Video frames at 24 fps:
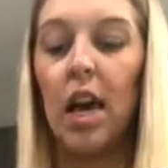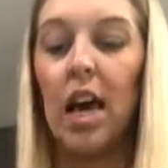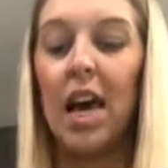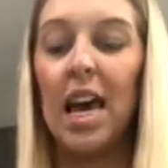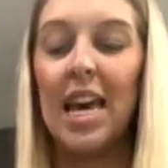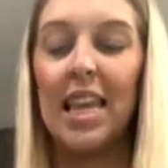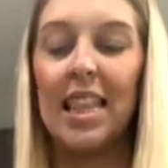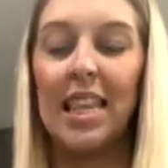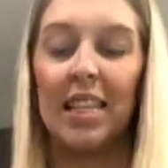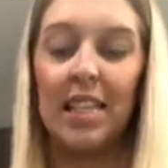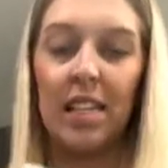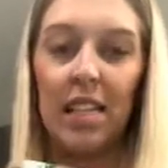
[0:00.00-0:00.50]

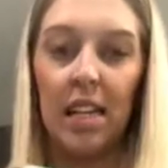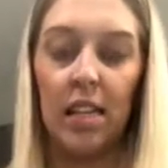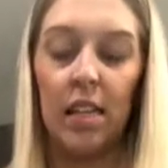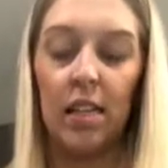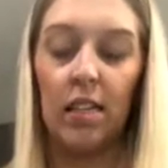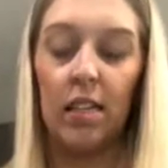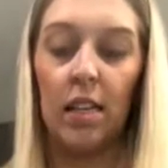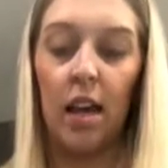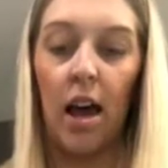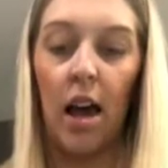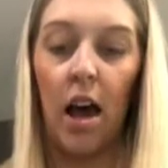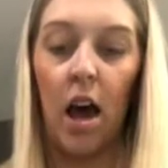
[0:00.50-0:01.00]
This
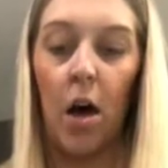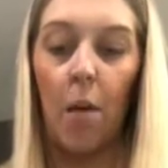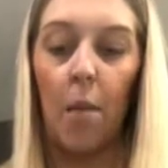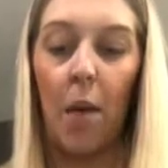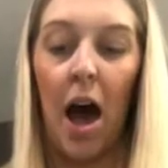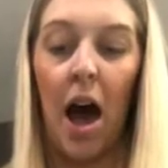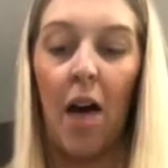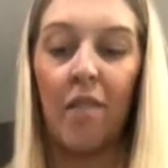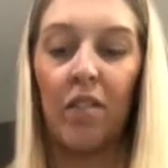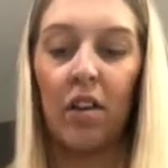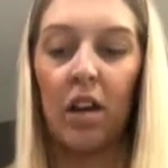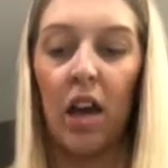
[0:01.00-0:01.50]
is
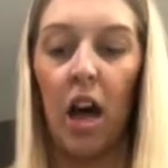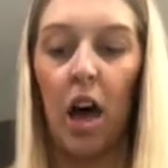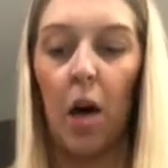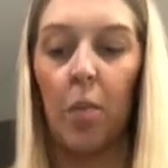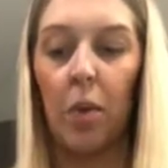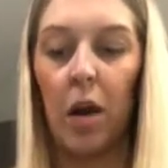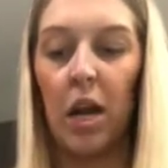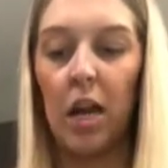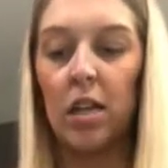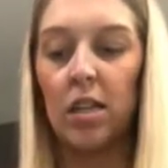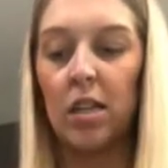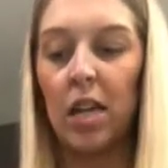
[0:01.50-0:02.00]
1/2 cup,
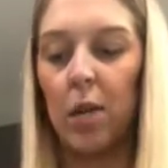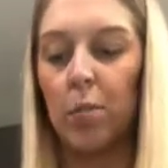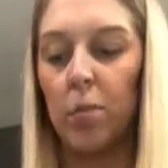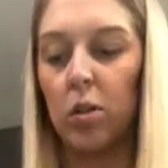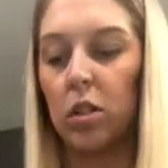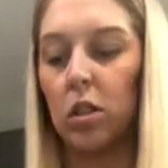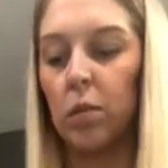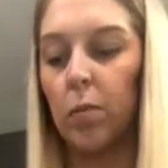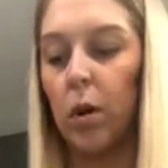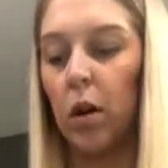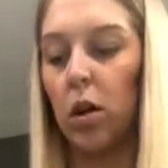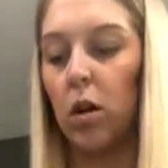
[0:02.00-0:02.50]
8
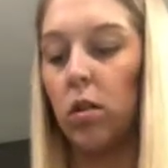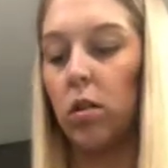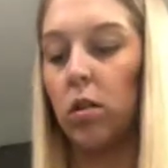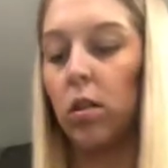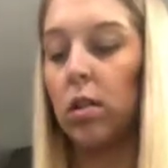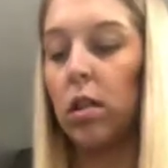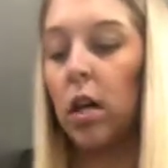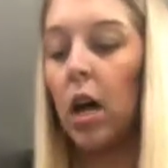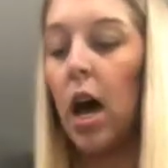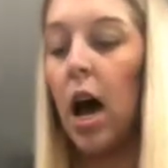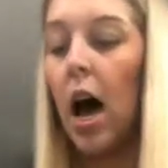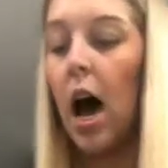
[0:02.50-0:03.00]

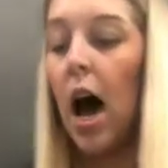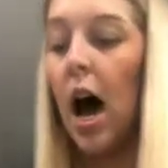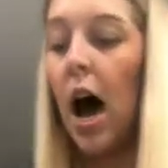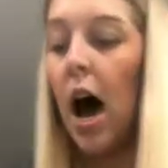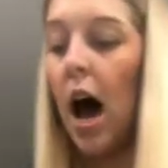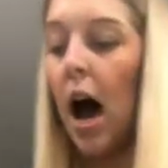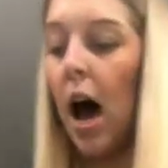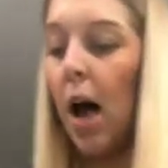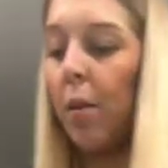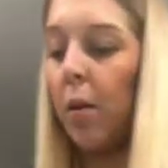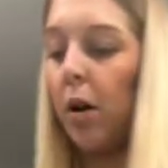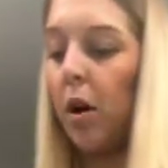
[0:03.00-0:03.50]
tablespoons.
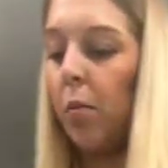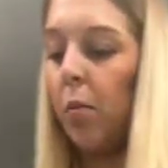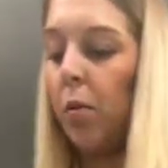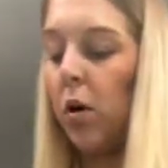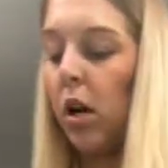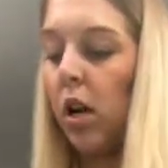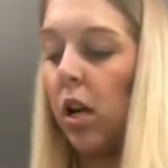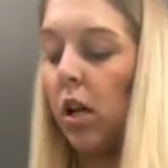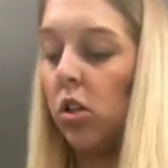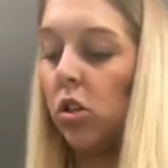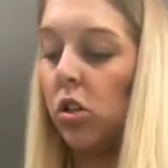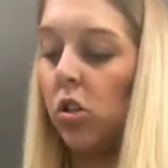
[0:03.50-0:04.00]
I'm gonna put
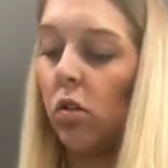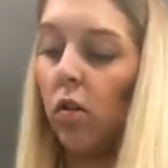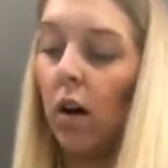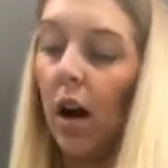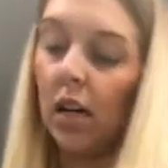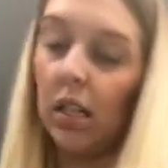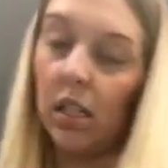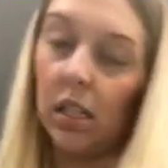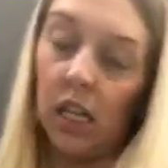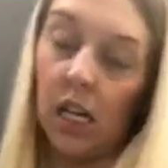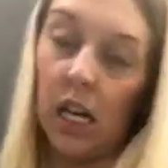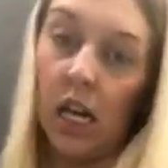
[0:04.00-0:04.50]
it
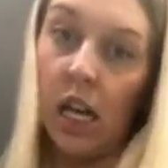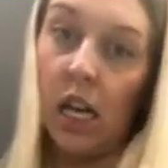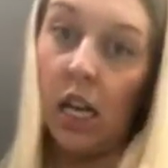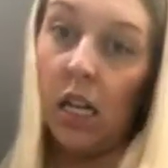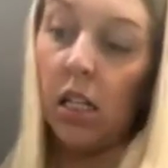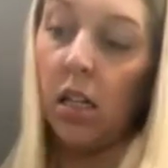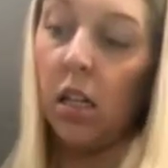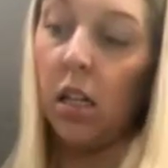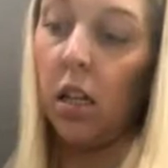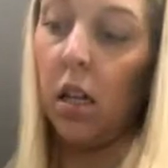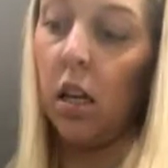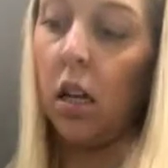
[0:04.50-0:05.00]
directly
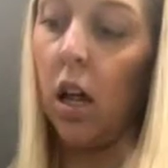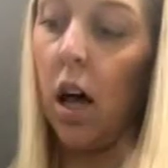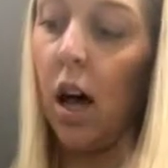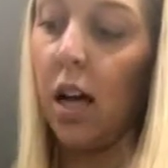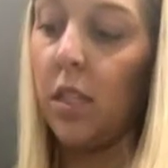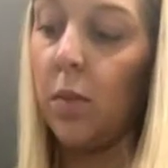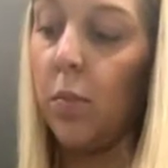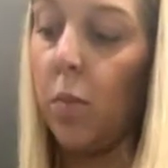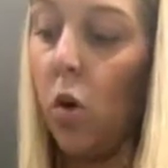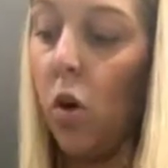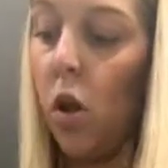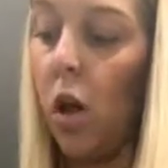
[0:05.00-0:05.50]
into the glass
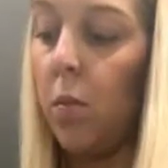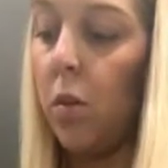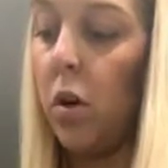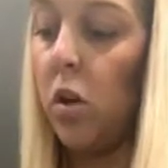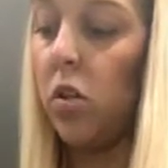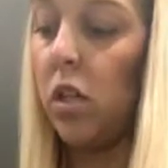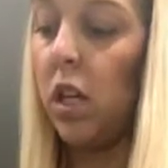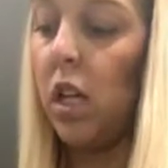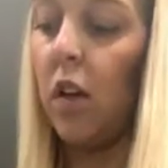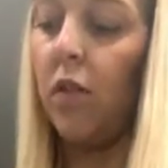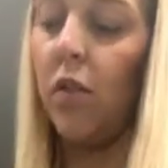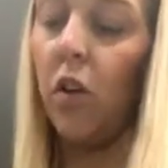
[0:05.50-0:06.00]
bowl I'm
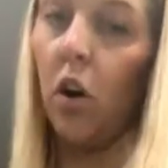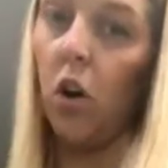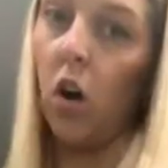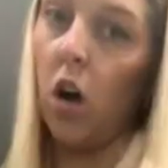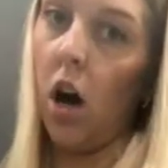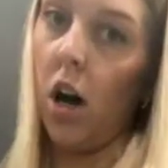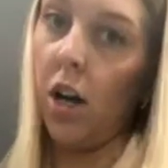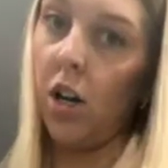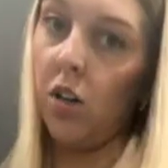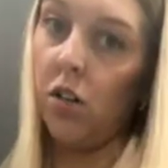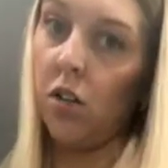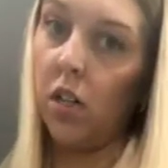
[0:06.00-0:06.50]
using. If you're
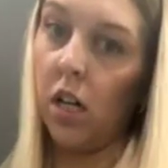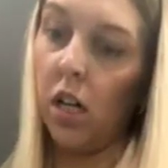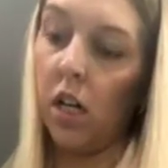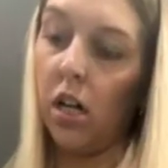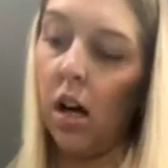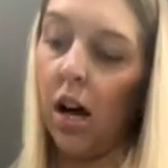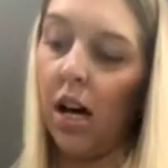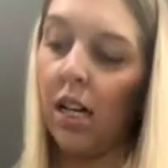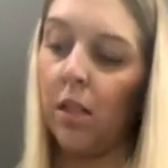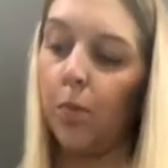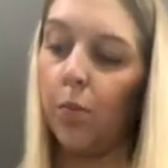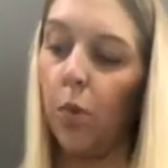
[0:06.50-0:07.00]
not using a
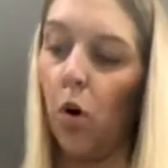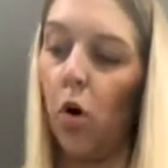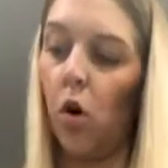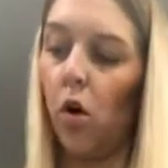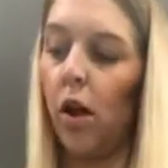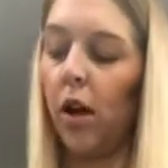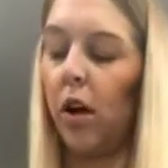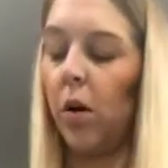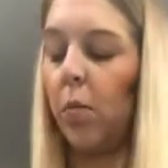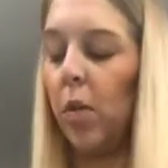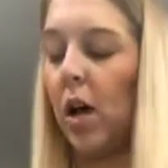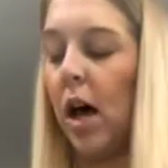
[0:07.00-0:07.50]
glass bowl,
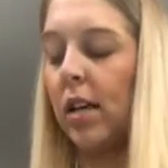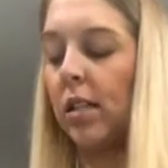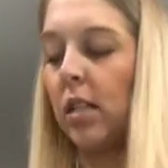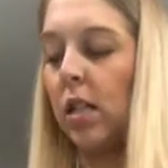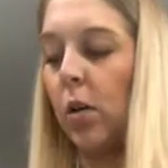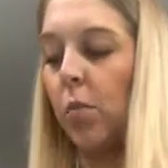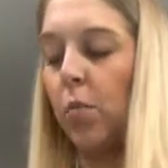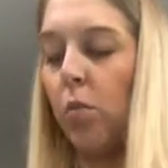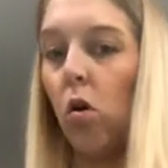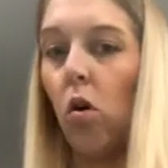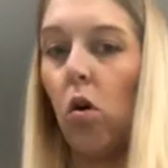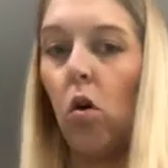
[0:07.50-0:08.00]
like a
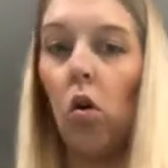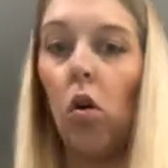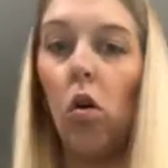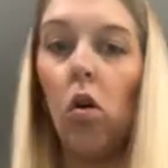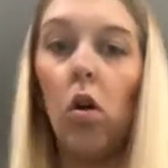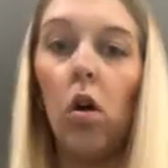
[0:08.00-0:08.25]
plastic bowl,